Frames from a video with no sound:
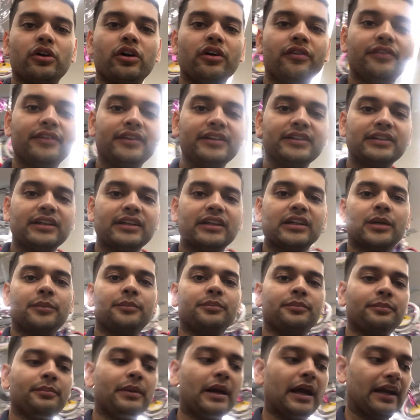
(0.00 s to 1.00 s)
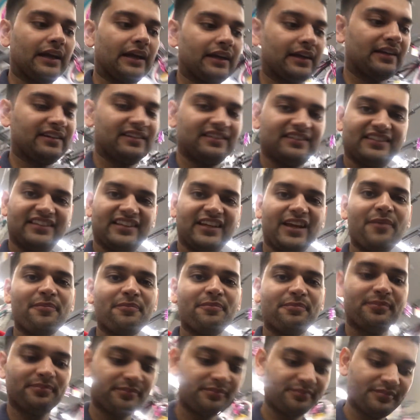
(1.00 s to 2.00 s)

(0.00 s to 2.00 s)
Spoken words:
to office and come back. Yep.